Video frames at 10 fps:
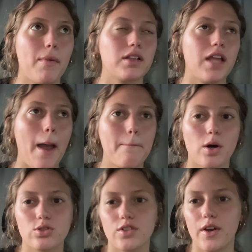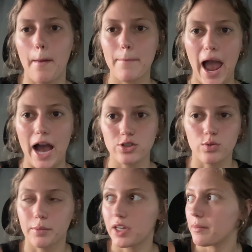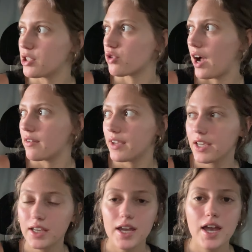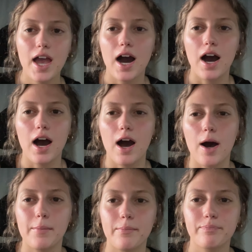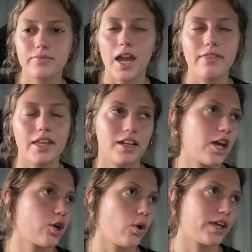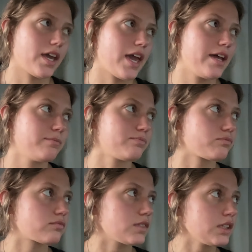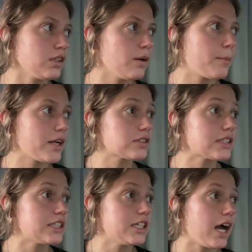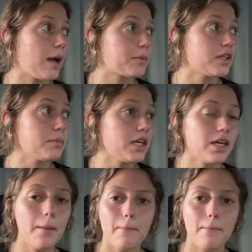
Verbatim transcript: let most of it pass where I'm gonna be driving, and then get going again. But I was like, yeah, I'm gonna be